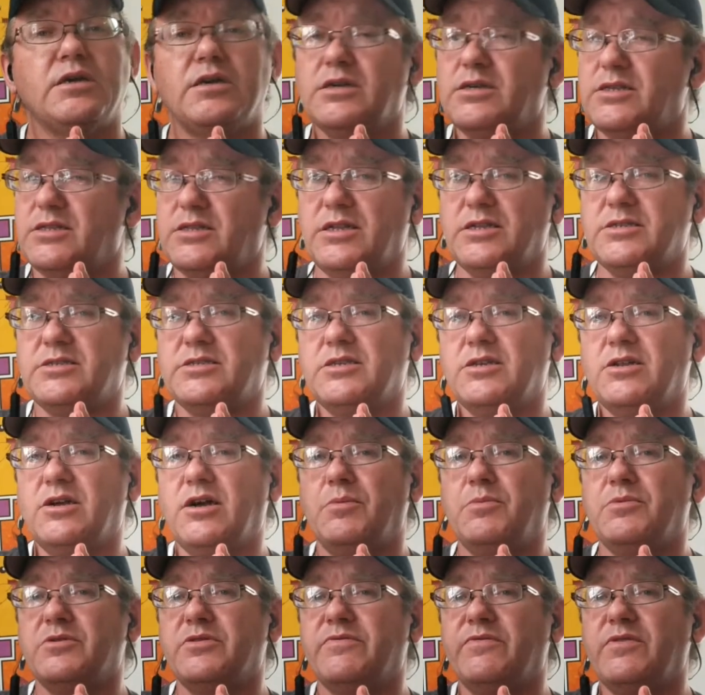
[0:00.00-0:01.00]
let's get on
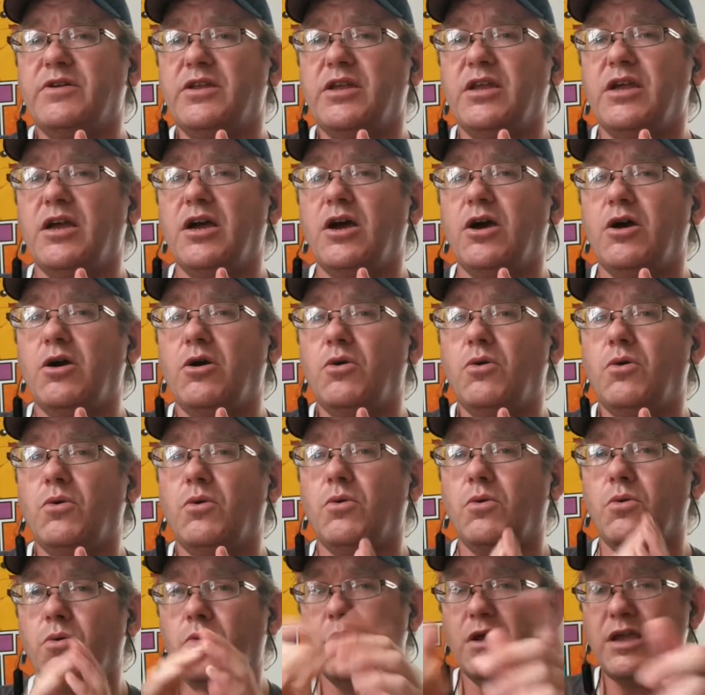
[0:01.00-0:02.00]
with the
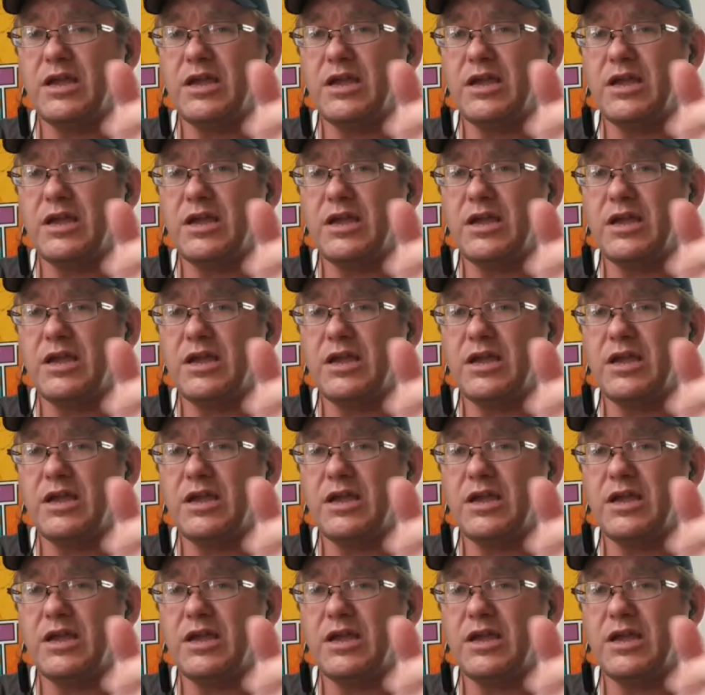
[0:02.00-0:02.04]
video!